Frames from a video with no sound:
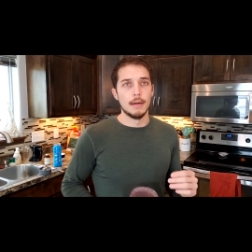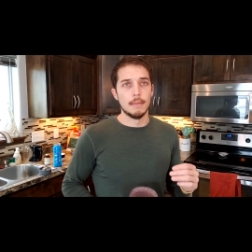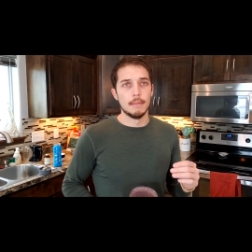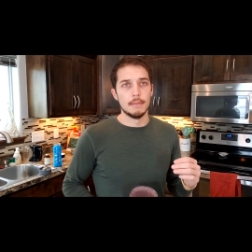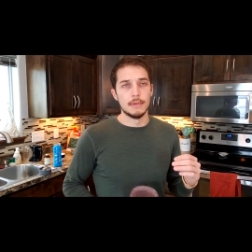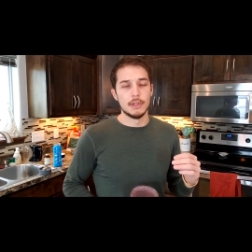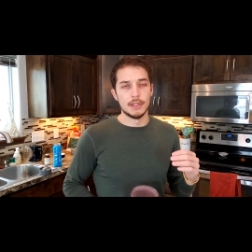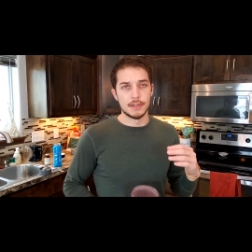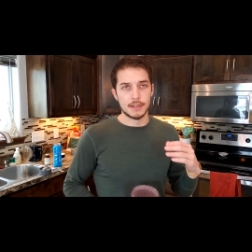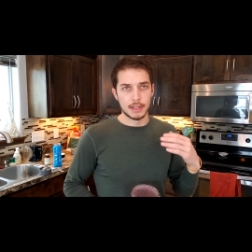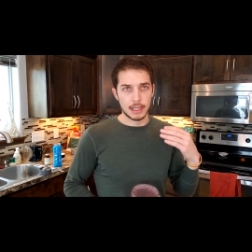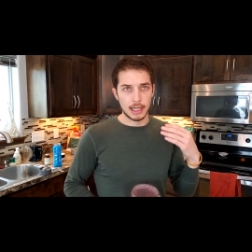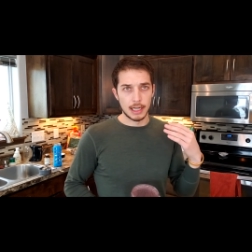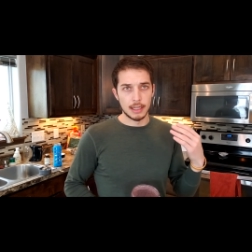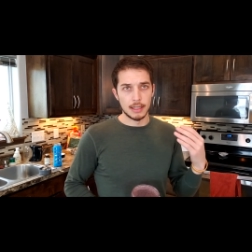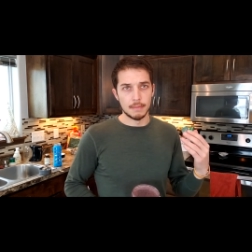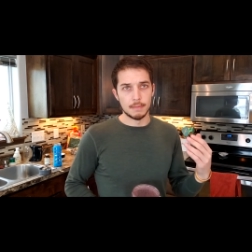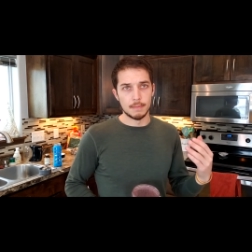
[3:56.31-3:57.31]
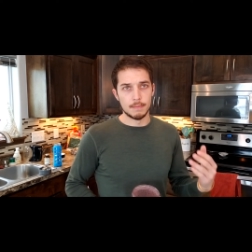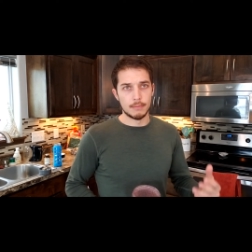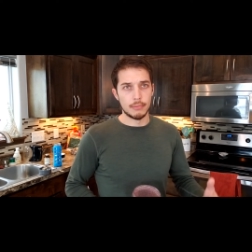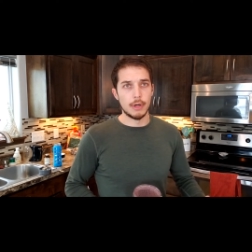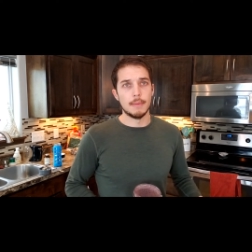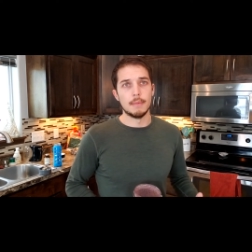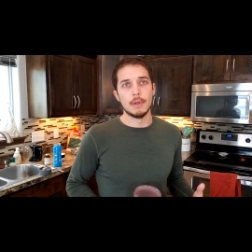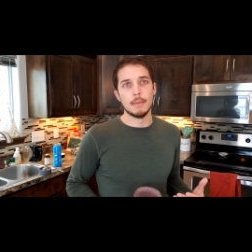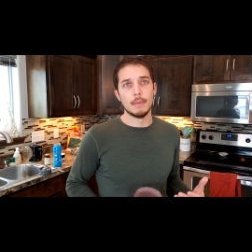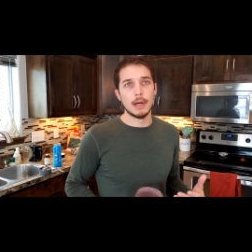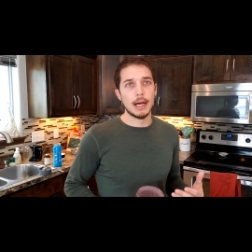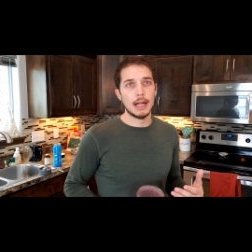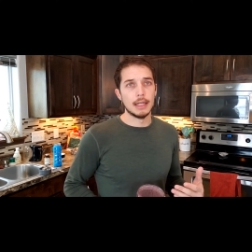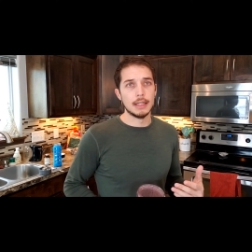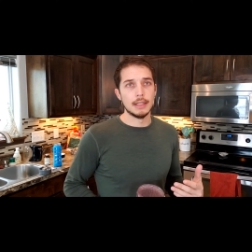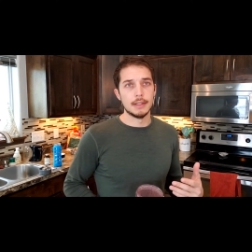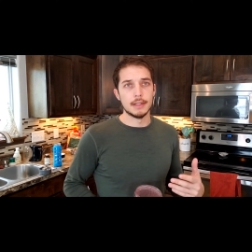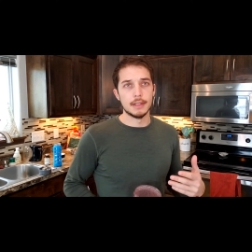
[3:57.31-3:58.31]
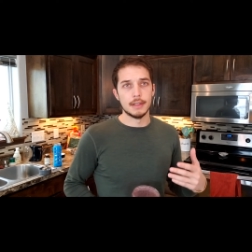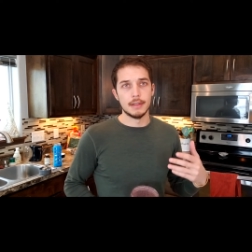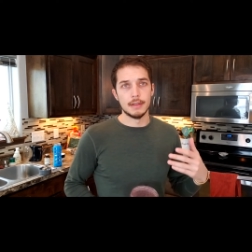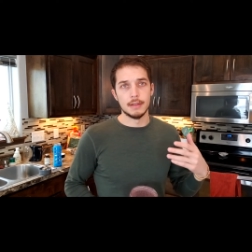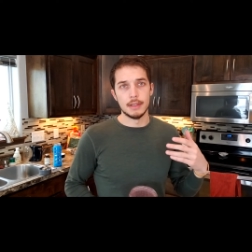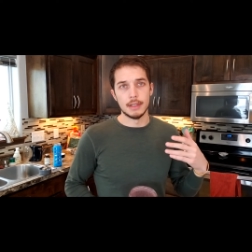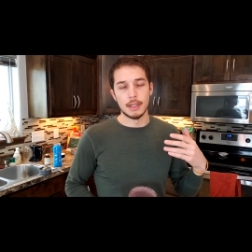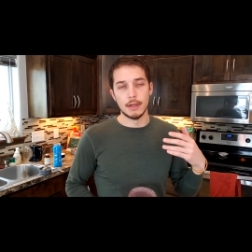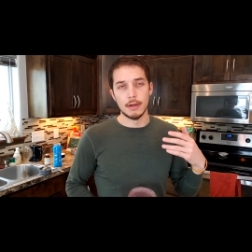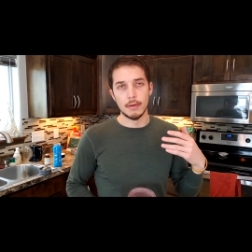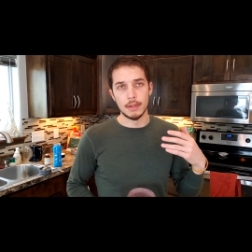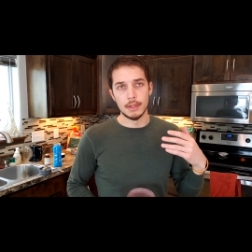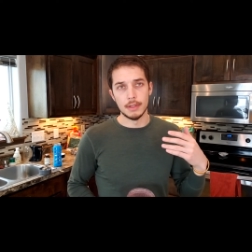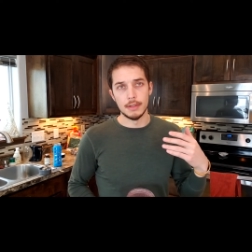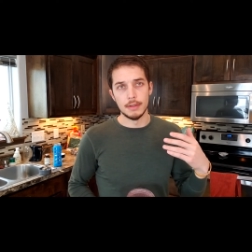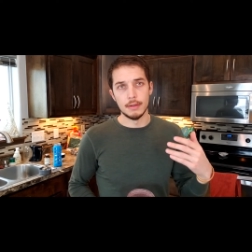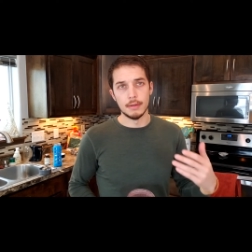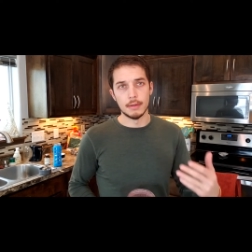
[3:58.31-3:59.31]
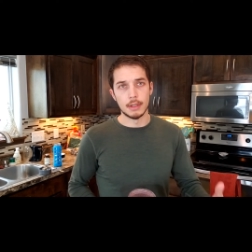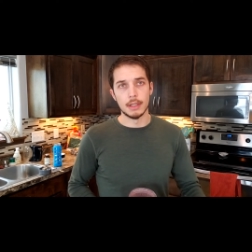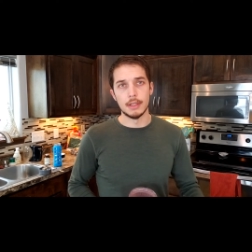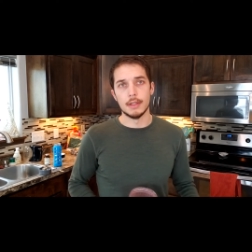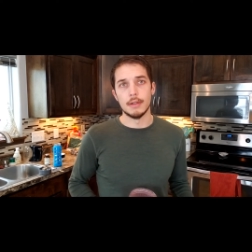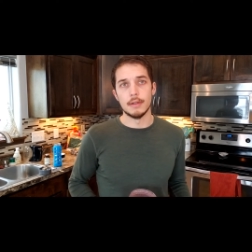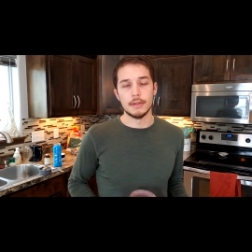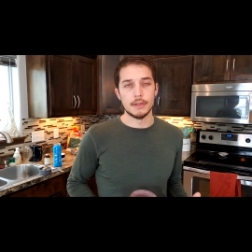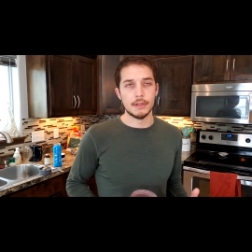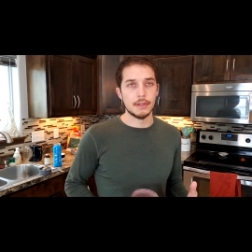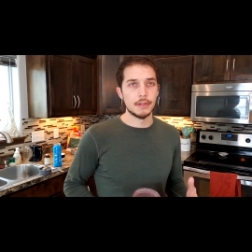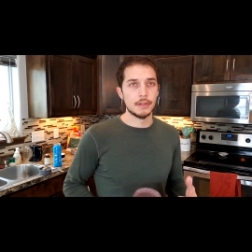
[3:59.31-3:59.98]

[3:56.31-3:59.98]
just to kind of prep the body to go into ketosis.